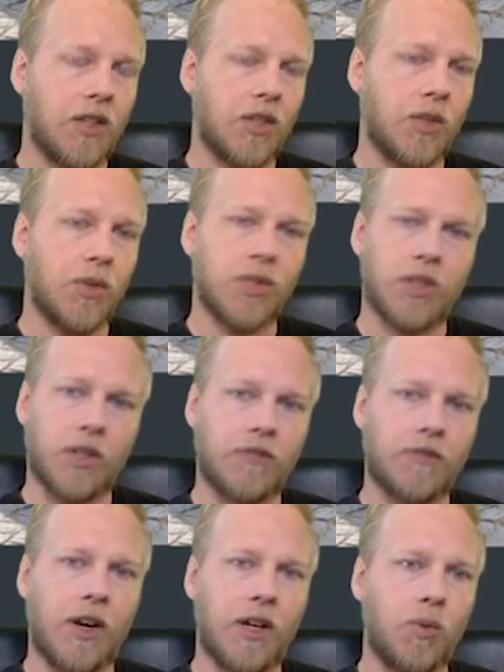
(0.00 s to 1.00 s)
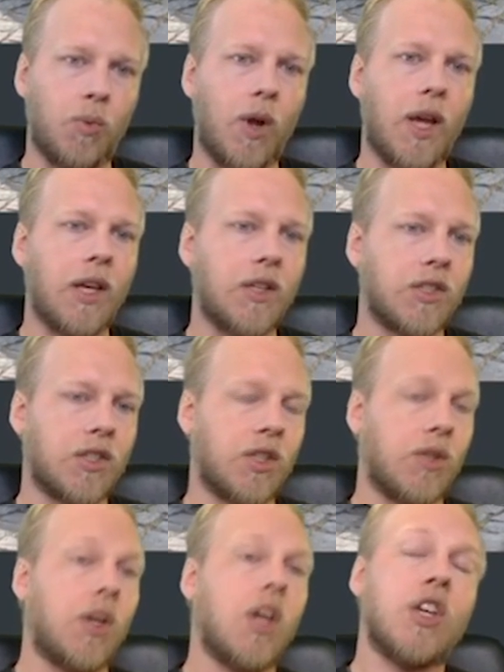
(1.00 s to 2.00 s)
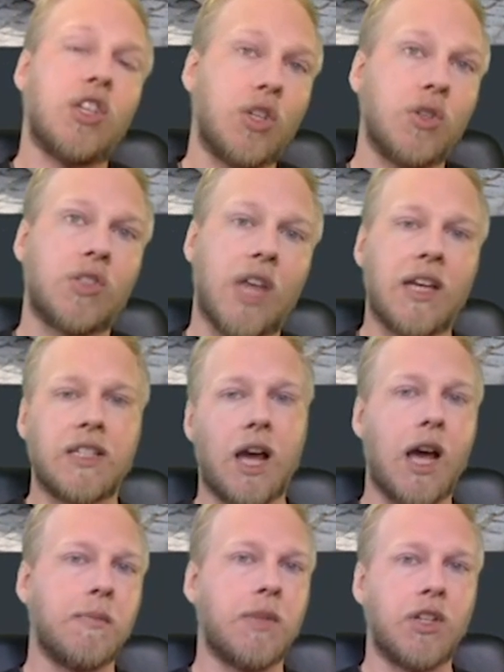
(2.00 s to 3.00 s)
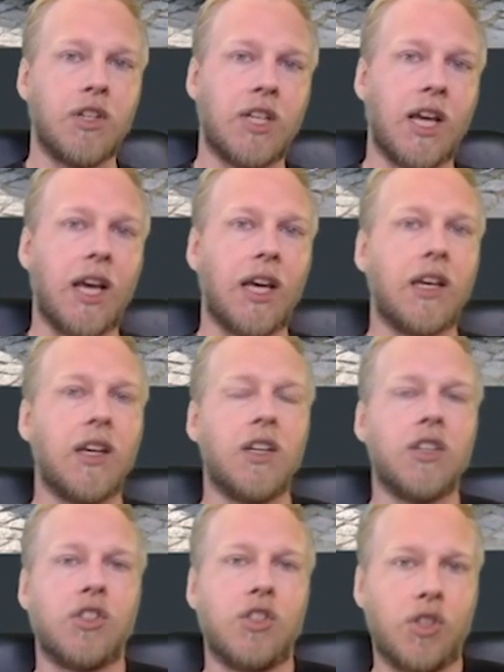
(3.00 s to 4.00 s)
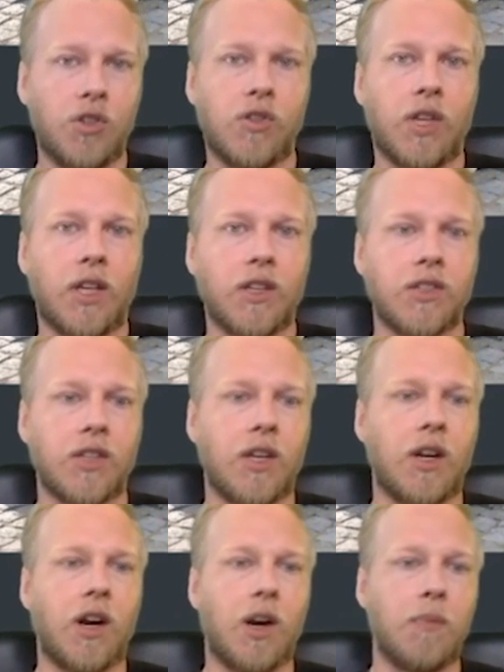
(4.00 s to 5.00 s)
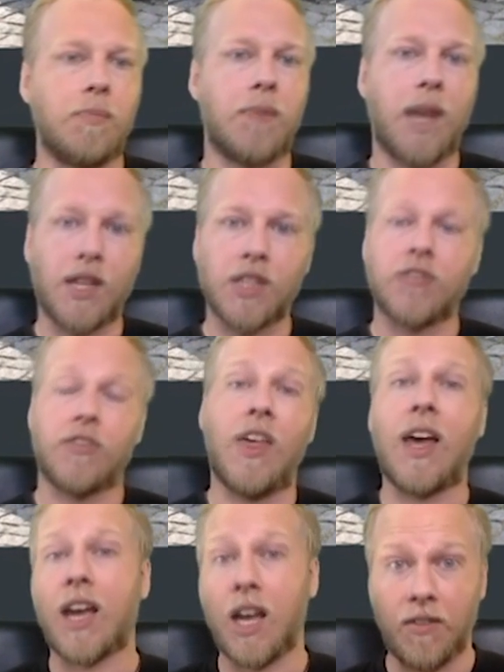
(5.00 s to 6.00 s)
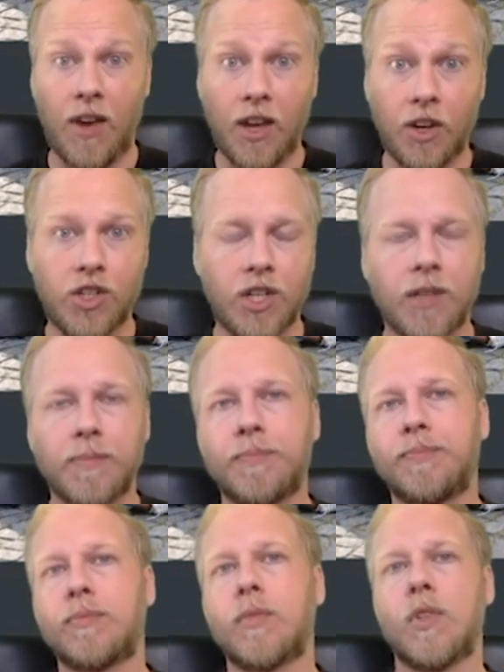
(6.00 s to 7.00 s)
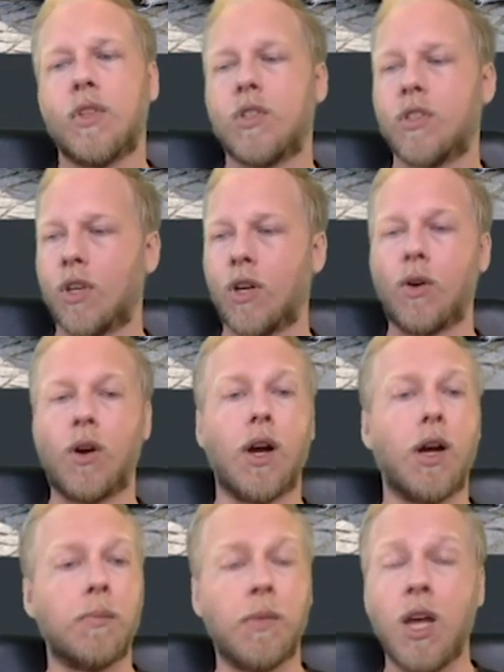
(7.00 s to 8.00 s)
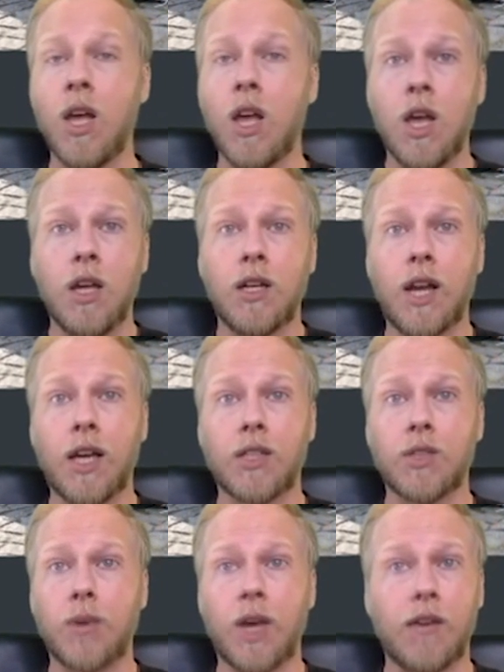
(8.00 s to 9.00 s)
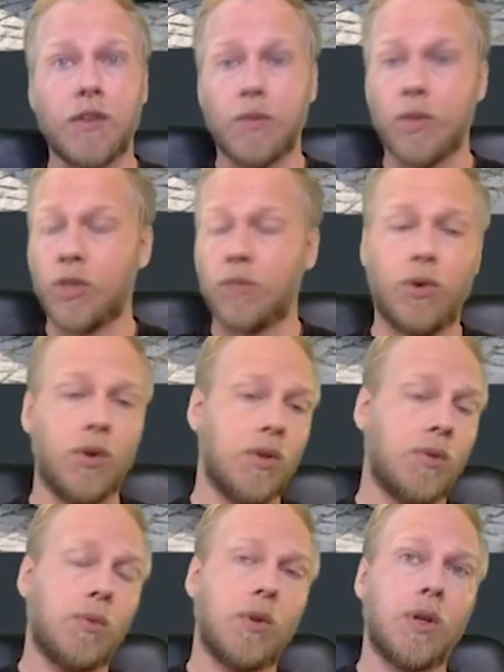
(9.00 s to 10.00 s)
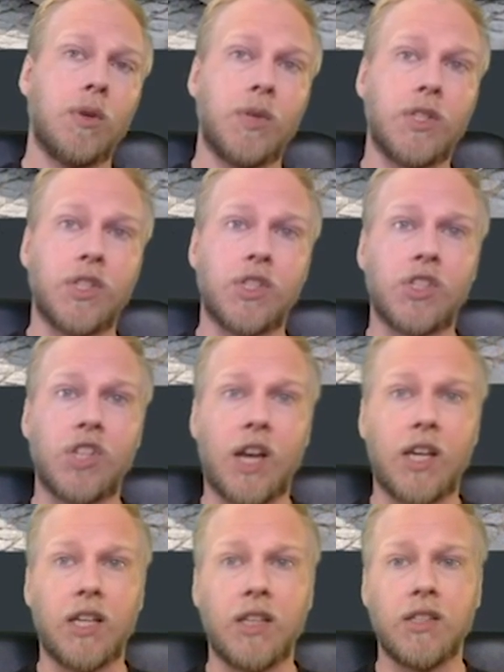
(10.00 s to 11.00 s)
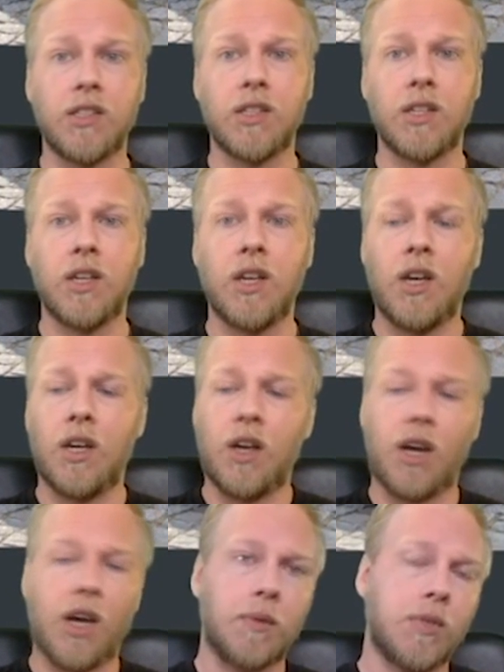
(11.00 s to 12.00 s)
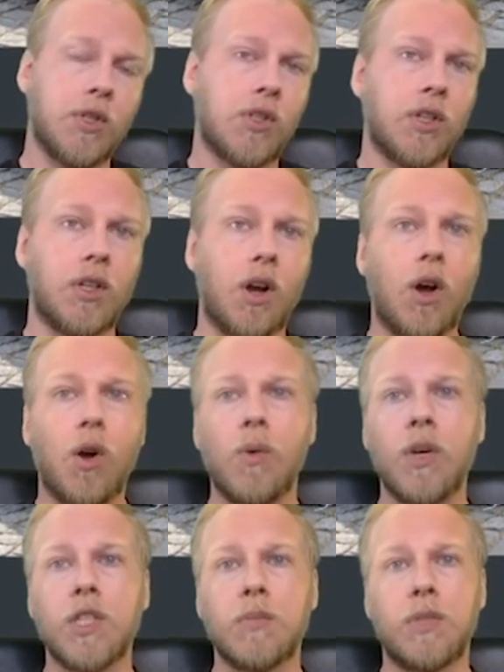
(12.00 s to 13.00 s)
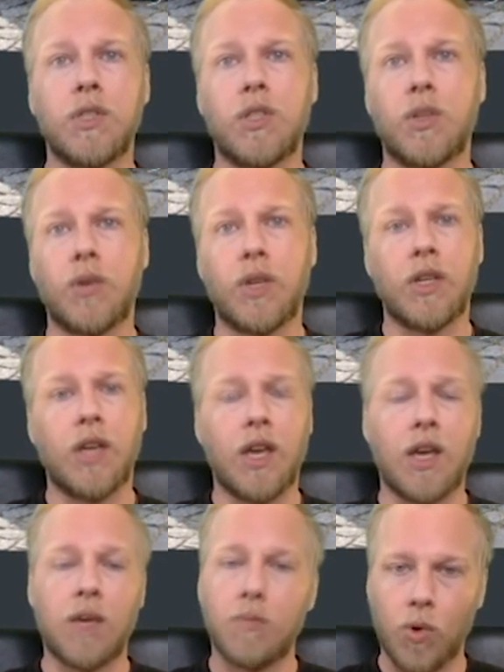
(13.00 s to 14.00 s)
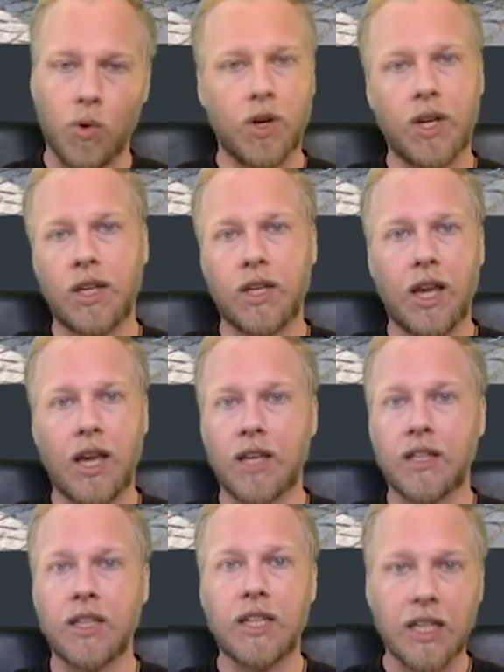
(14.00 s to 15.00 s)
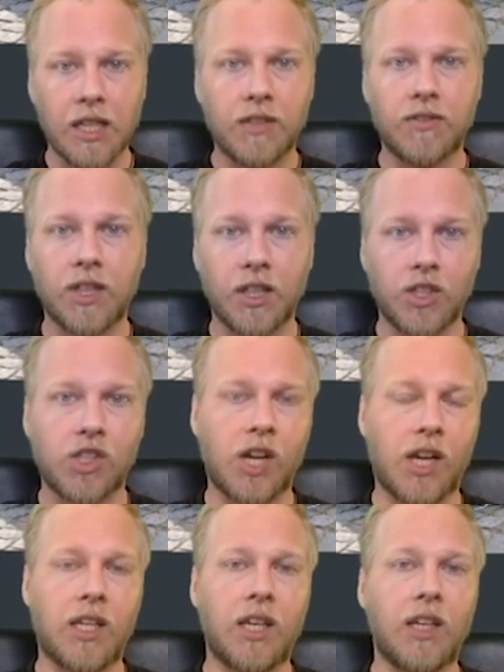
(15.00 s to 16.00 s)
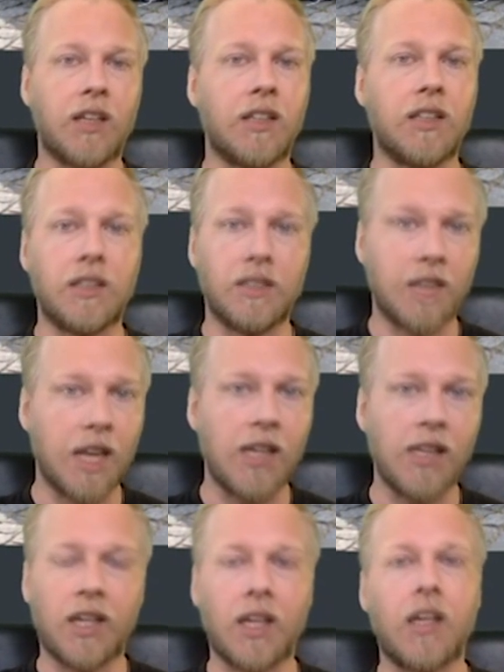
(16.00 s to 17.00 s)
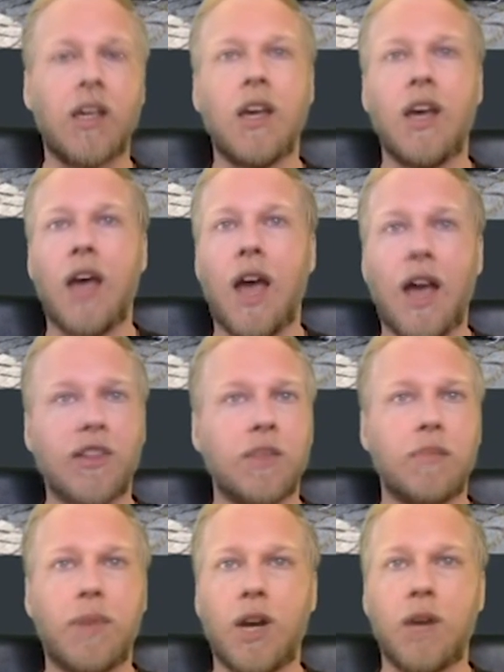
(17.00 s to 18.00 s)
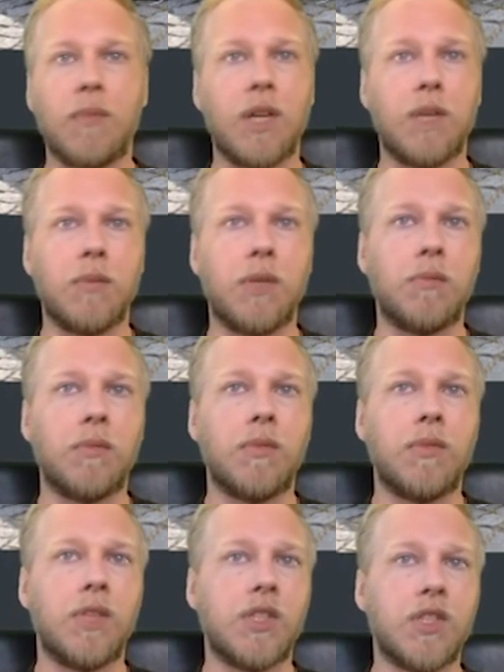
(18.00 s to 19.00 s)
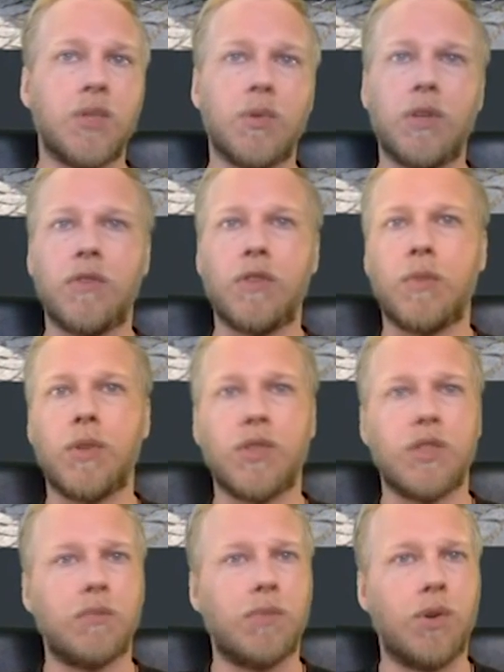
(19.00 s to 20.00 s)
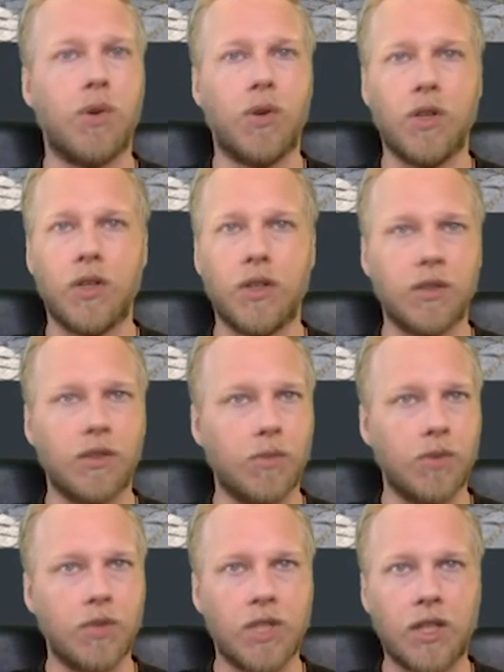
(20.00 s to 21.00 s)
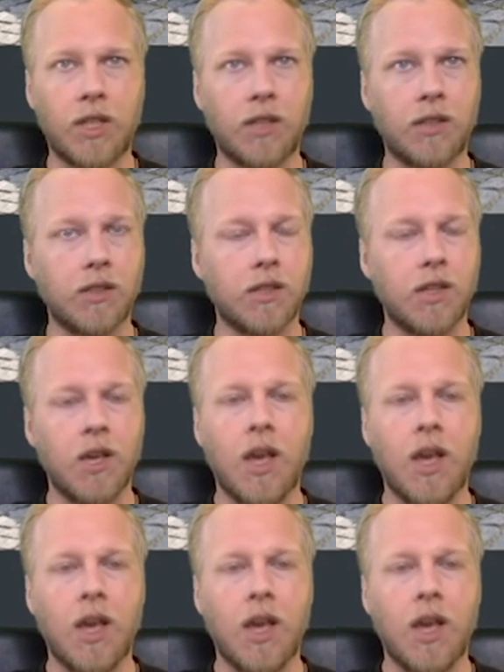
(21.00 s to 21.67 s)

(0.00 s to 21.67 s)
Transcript: you will start to find ways to use that time in your day to do things that are best for that kind of energy. So next, we have the most important one, which is check-ins. You should always be doing a morning and an evening check-in daily at the bare minimum. This is one of the most important routines,